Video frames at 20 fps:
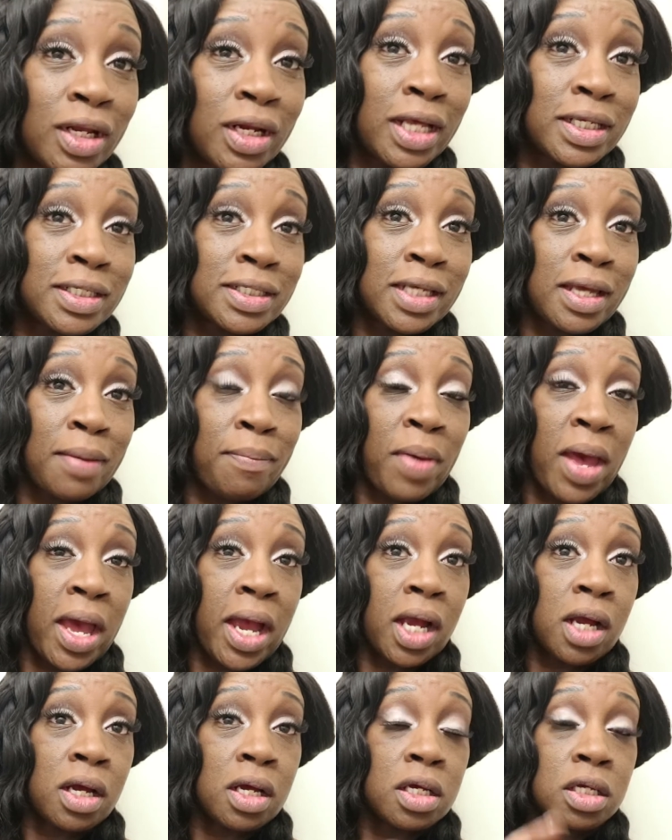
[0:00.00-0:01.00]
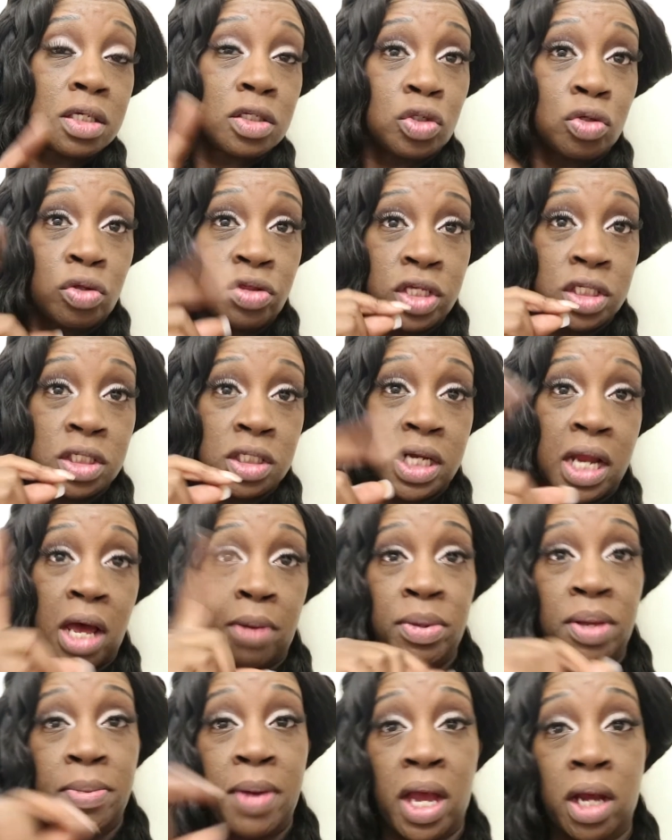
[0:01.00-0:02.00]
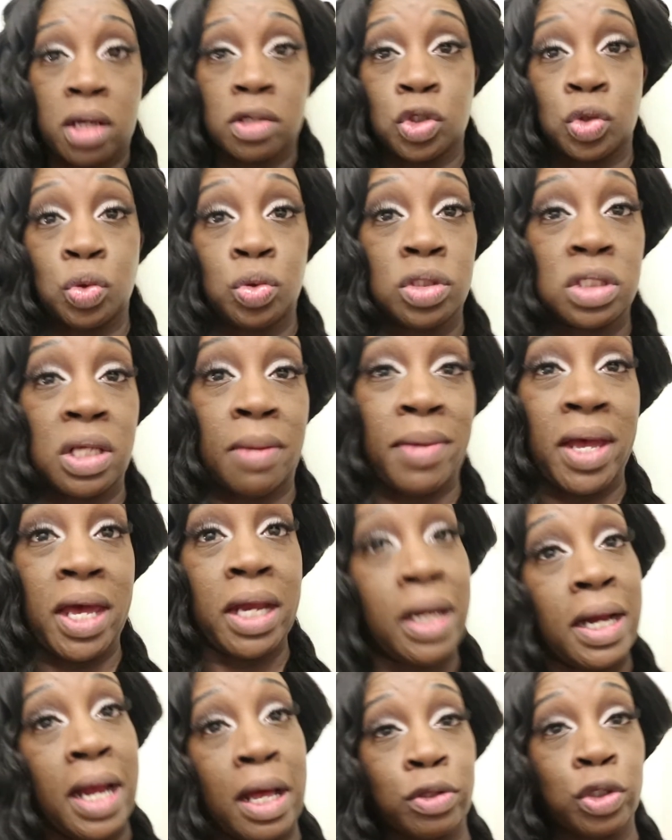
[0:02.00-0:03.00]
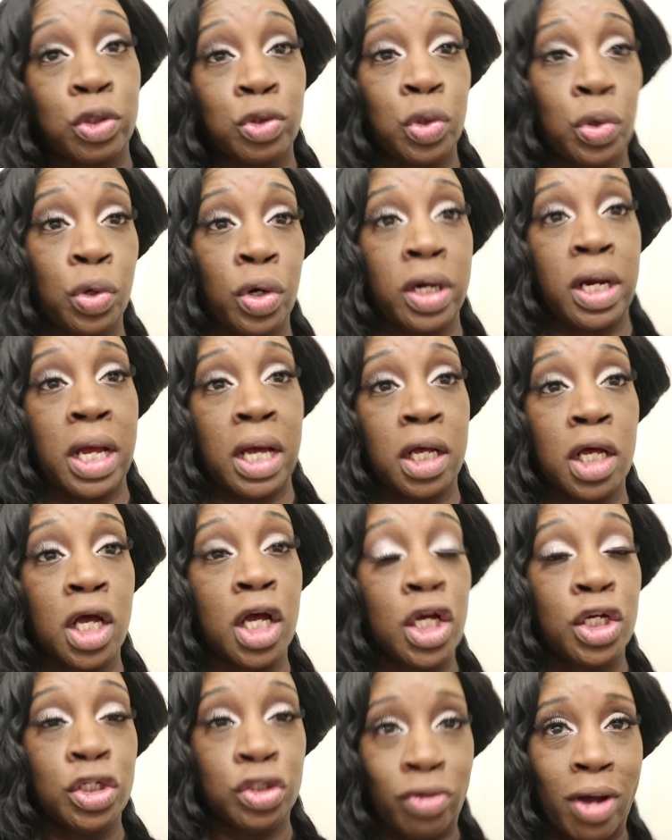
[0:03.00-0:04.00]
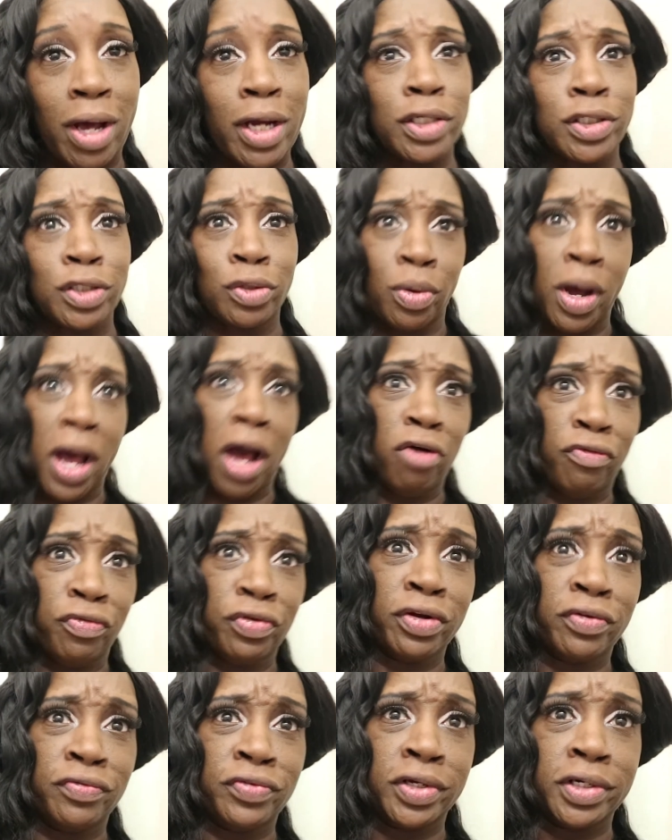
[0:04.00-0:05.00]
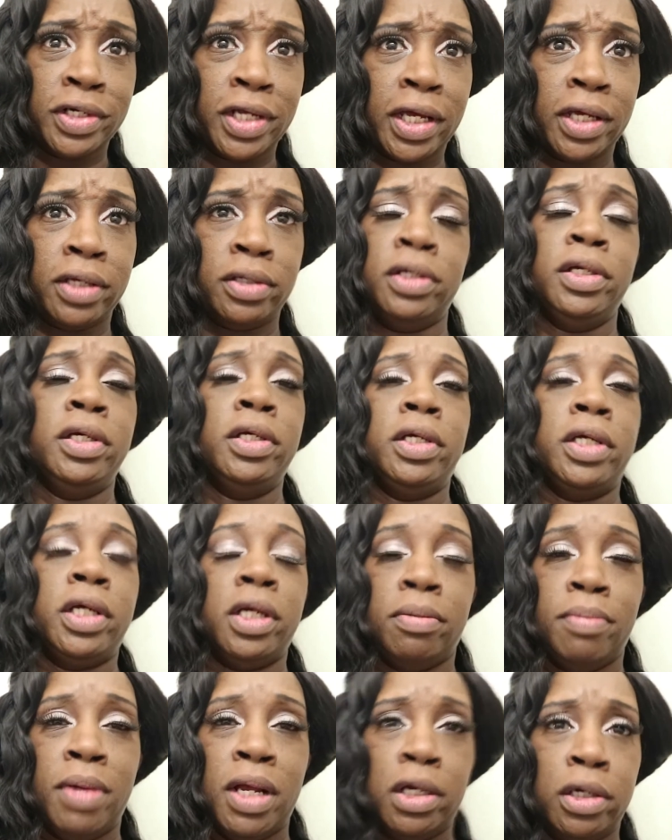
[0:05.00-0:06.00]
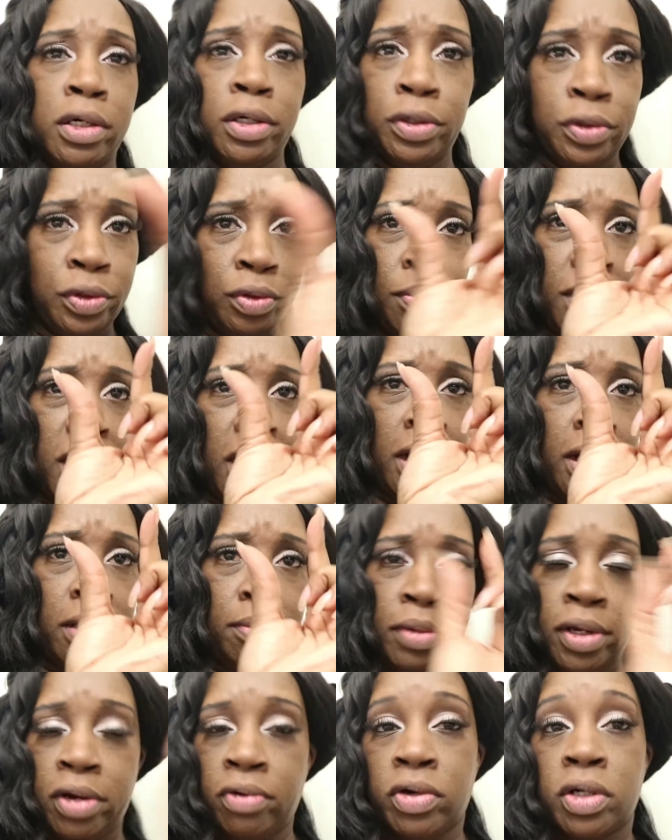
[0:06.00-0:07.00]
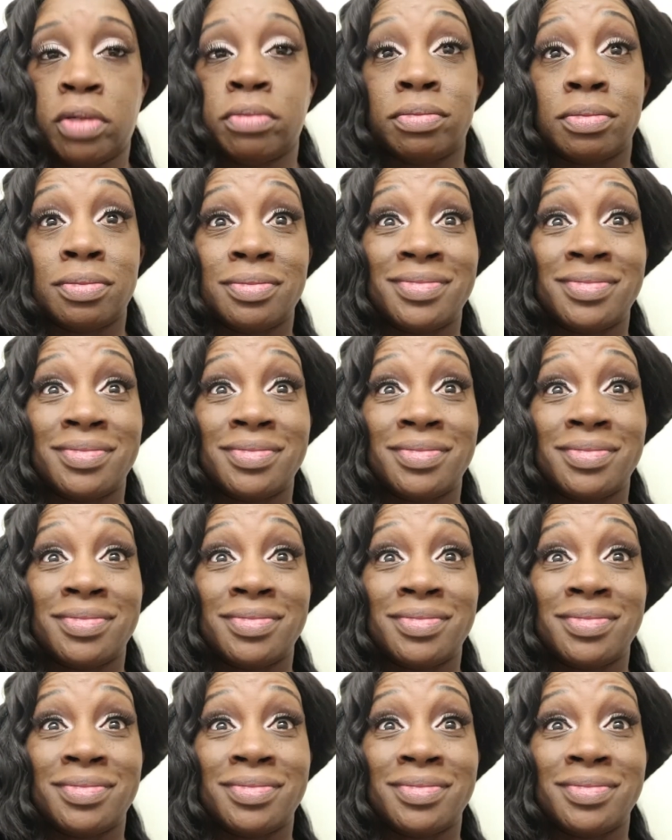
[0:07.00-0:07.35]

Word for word: let's get back to this and I'll be back as soon as I'm heading out the door and I try to show outfit of the day in my little behind mirror.